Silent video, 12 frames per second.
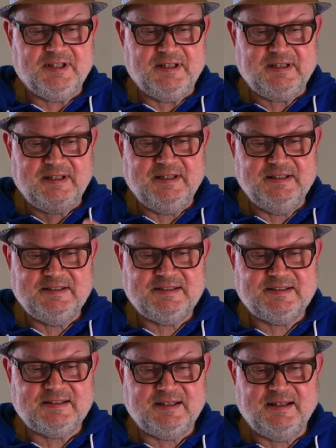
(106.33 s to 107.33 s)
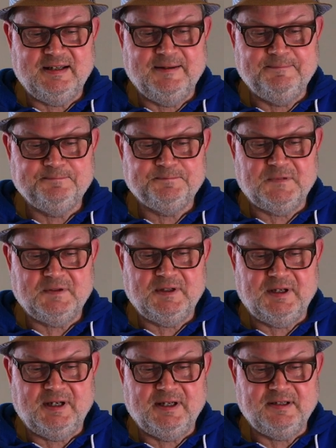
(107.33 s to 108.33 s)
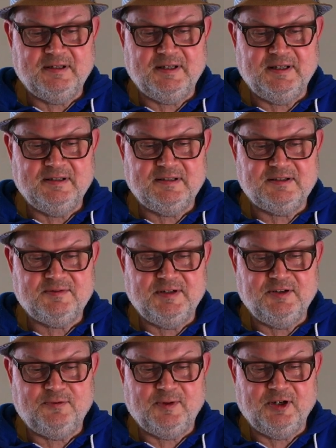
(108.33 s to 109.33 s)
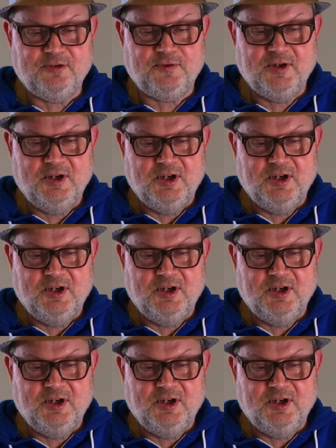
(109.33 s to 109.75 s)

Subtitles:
That is 125